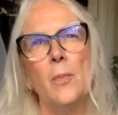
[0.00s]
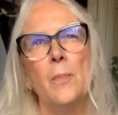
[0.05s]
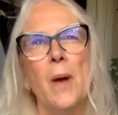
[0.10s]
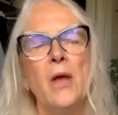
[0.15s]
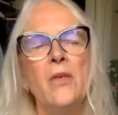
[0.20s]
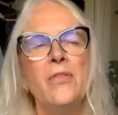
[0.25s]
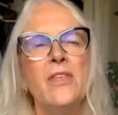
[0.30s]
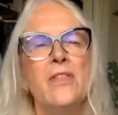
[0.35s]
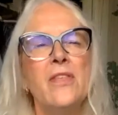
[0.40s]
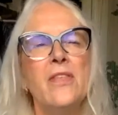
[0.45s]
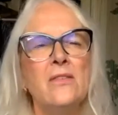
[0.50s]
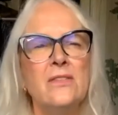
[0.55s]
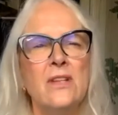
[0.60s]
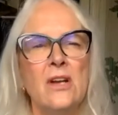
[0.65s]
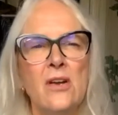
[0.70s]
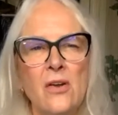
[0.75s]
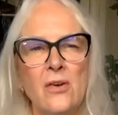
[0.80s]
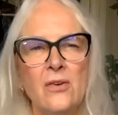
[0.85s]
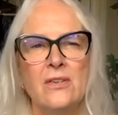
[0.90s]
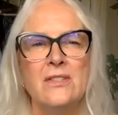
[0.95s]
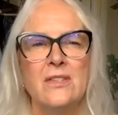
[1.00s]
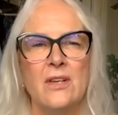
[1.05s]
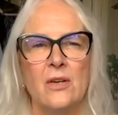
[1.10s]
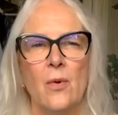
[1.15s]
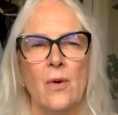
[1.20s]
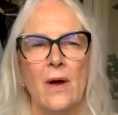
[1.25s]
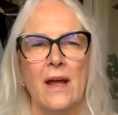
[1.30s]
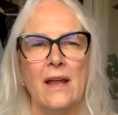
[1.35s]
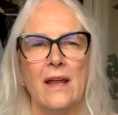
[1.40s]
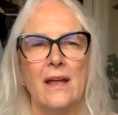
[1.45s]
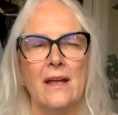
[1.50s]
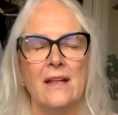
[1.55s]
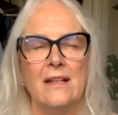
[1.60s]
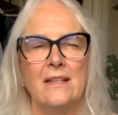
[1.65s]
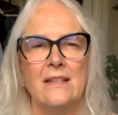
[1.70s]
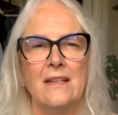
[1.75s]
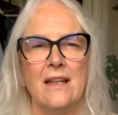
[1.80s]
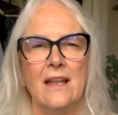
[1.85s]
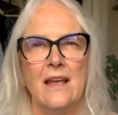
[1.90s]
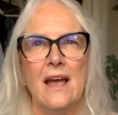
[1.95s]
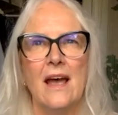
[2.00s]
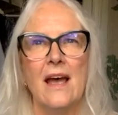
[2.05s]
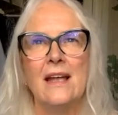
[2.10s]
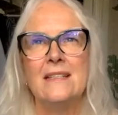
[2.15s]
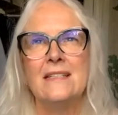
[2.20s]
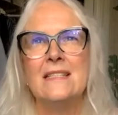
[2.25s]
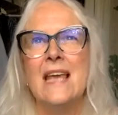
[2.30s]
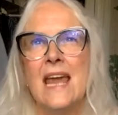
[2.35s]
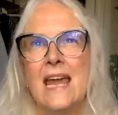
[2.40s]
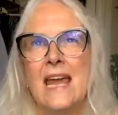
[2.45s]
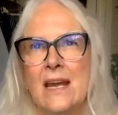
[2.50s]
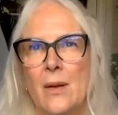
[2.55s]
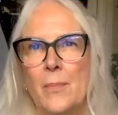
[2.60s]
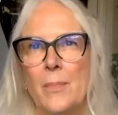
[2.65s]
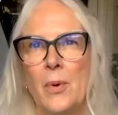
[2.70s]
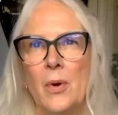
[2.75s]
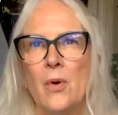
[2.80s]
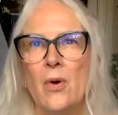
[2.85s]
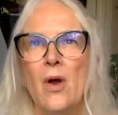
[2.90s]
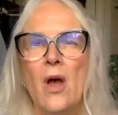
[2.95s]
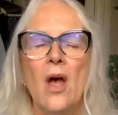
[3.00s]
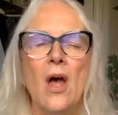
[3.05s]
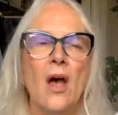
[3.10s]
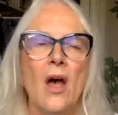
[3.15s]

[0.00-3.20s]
Both of those looks are quite attainable,